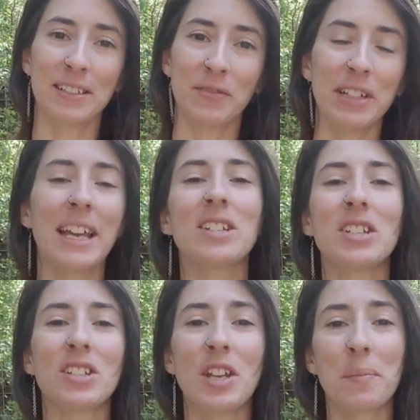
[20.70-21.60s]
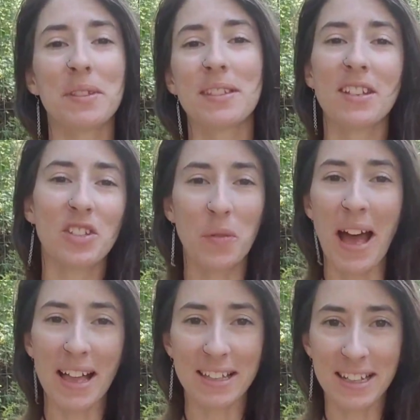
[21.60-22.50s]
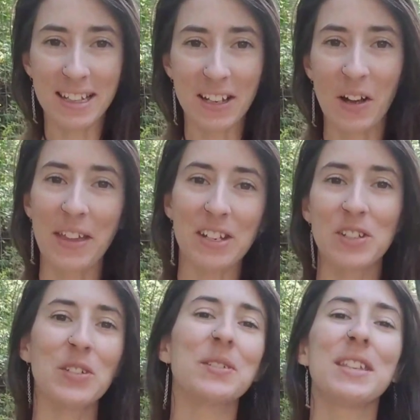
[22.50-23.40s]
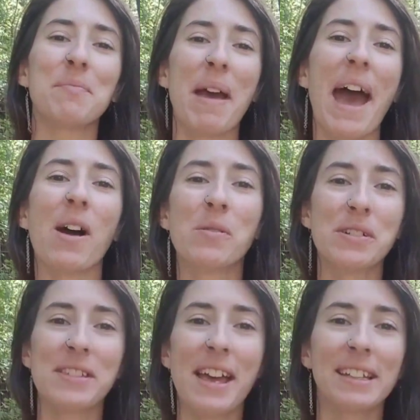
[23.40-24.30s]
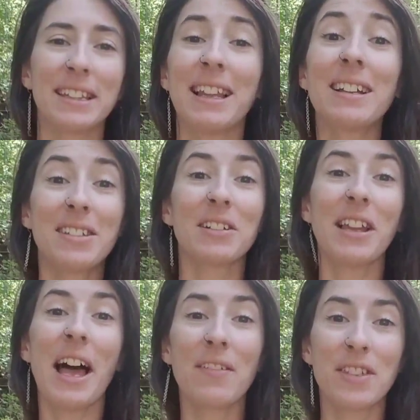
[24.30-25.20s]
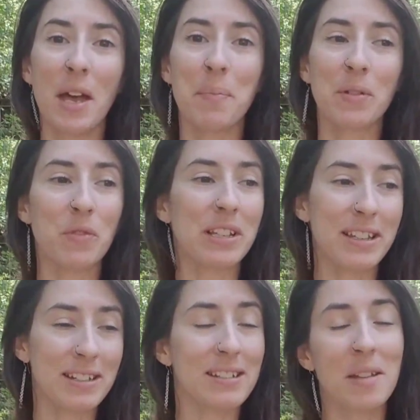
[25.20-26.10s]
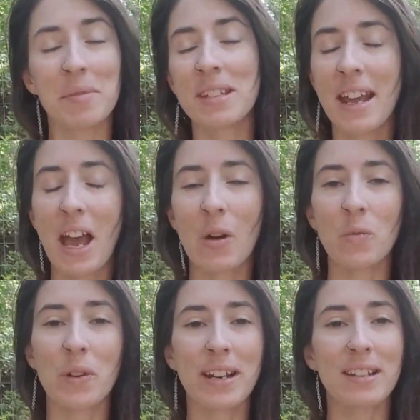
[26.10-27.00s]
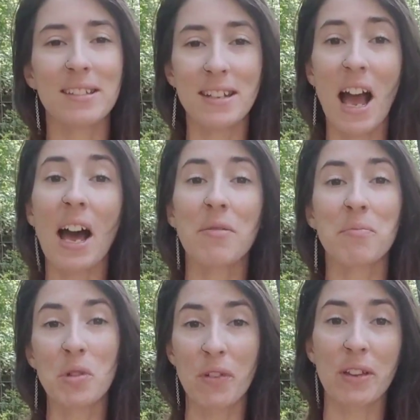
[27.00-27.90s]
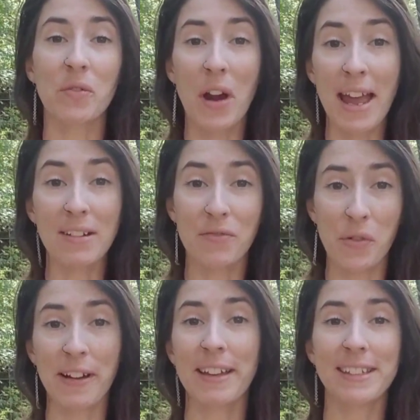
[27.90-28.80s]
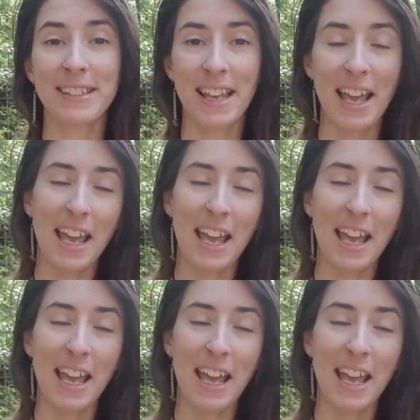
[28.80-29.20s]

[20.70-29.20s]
relationships, sensuality, all that juicy power that lights our lives up and really dims it down when it is not moving right for us.